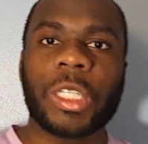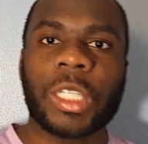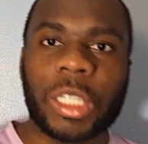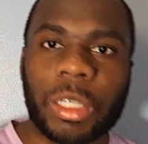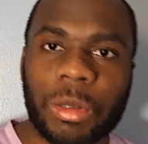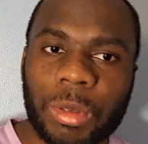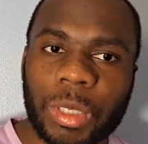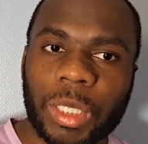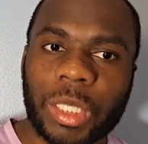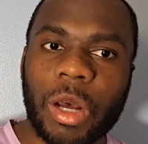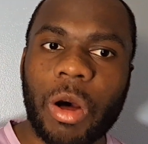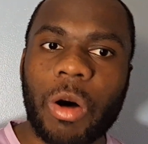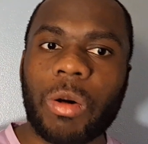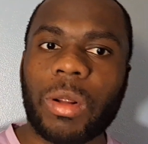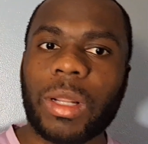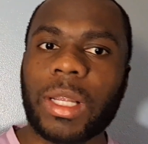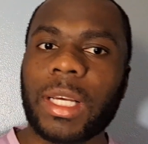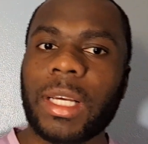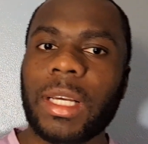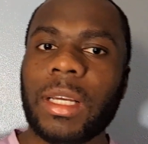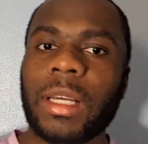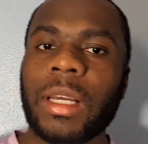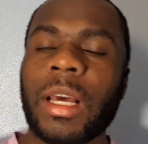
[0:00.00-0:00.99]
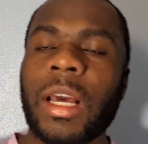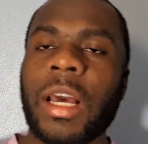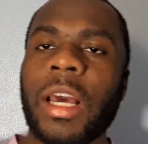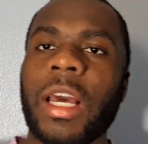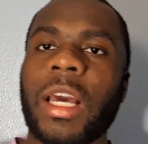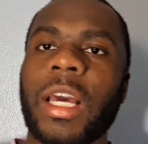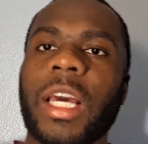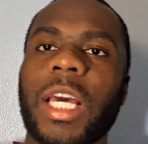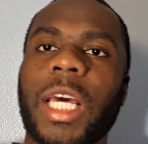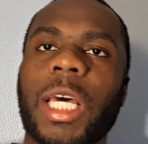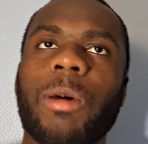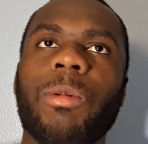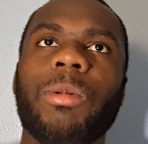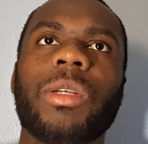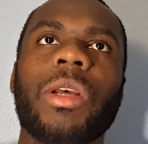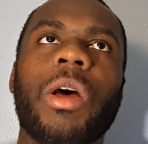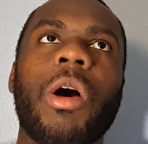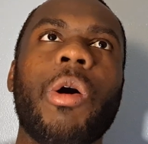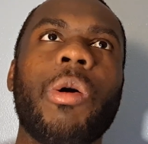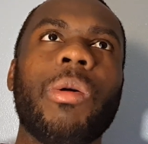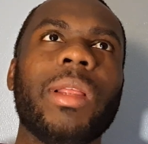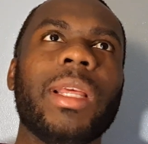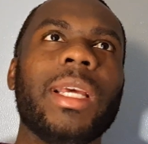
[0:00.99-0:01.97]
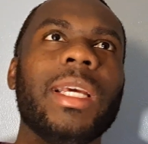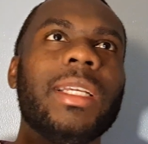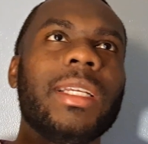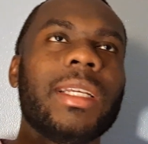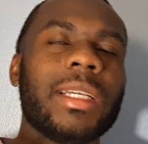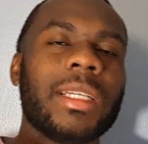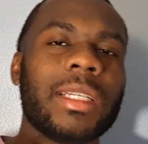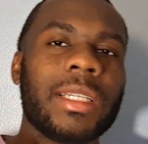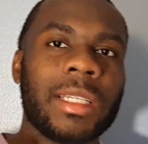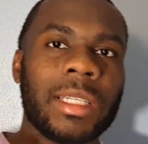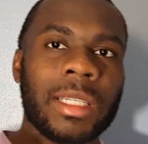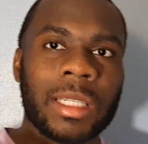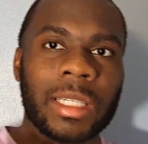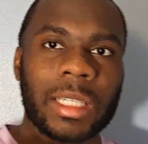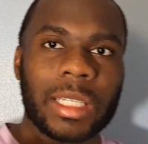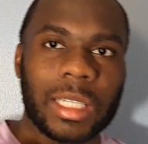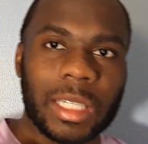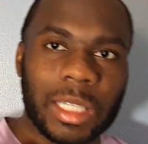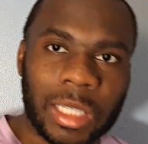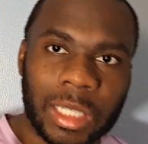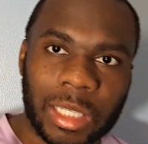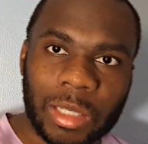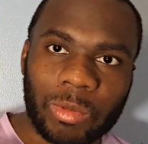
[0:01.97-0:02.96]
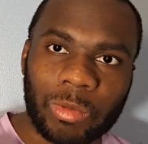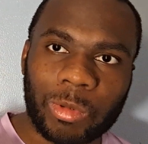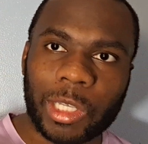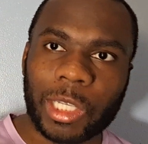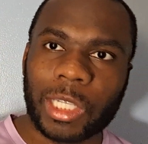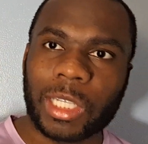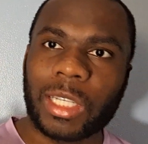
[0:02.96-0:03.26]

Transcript: it was only just this